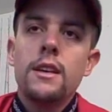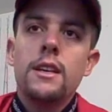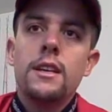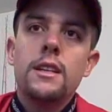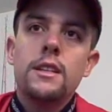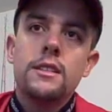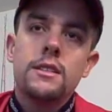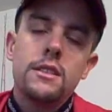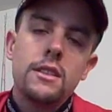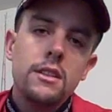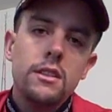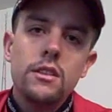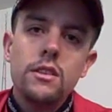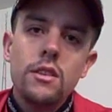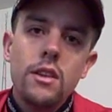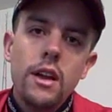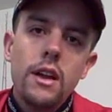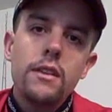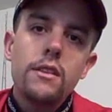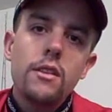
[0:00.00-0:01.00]
is
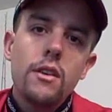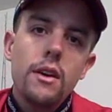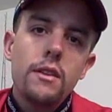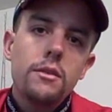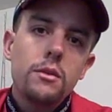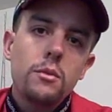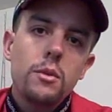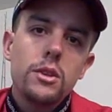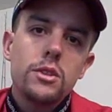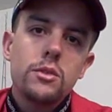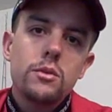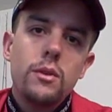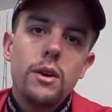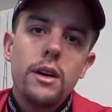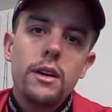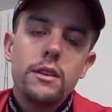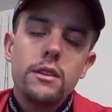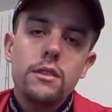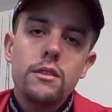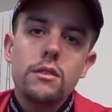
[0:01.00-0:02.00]
that every once in a
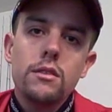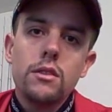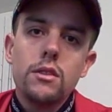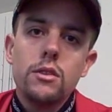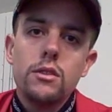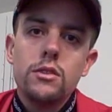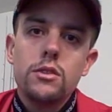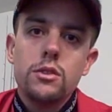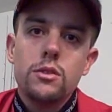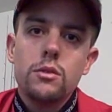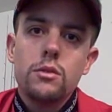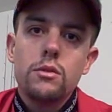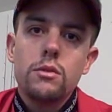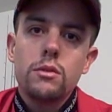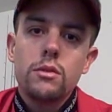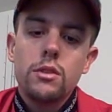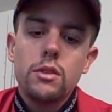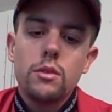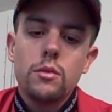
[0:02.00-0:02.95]
while you'd lose your